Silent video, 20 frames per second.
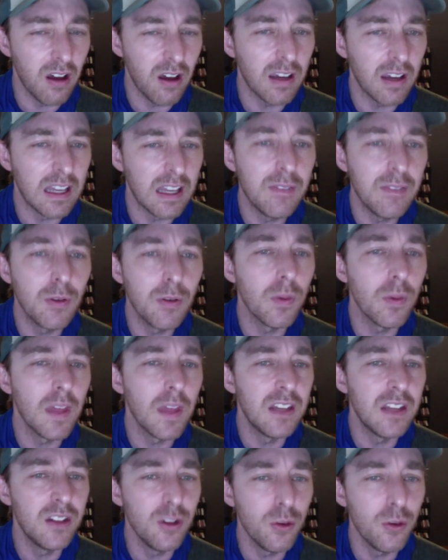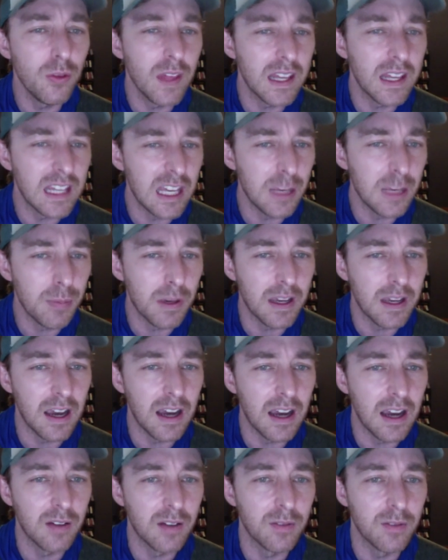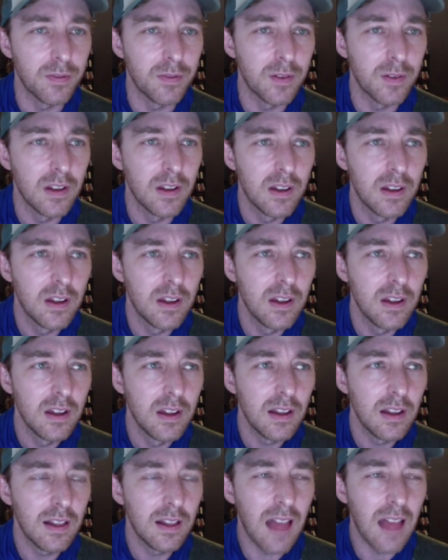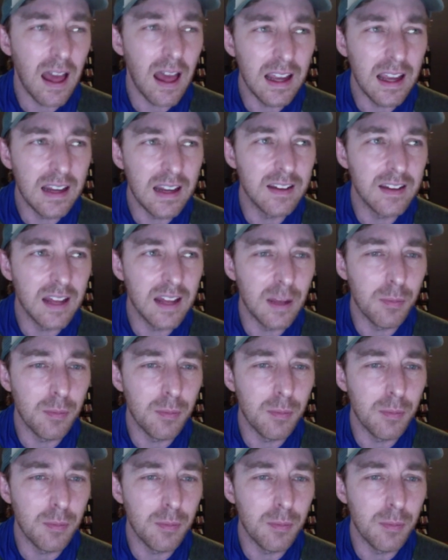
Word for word: and even when they do, they keep it kind of light and mm-hmm.